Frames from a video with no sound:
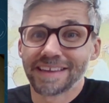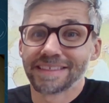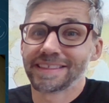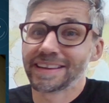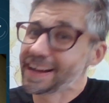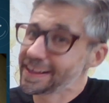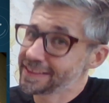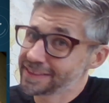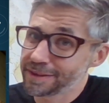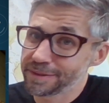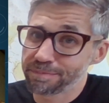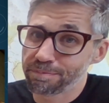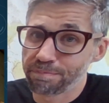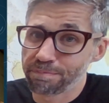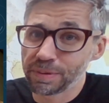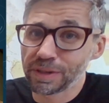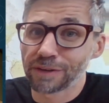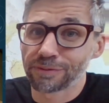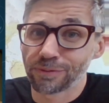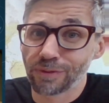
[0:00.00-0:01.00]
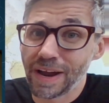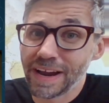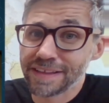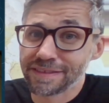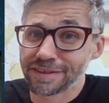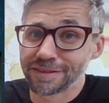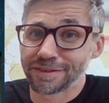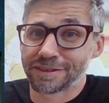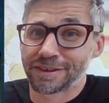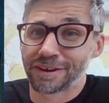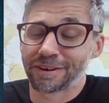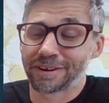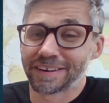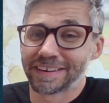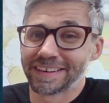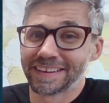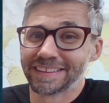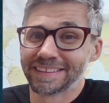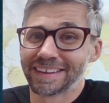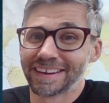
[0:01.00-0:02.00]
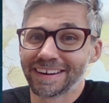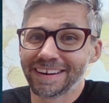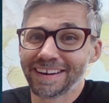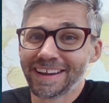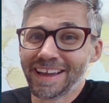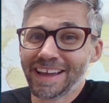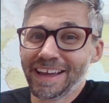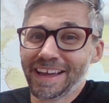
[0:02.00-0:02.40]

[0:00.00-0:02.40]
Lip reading: they got the Bill of Rights inserted in there.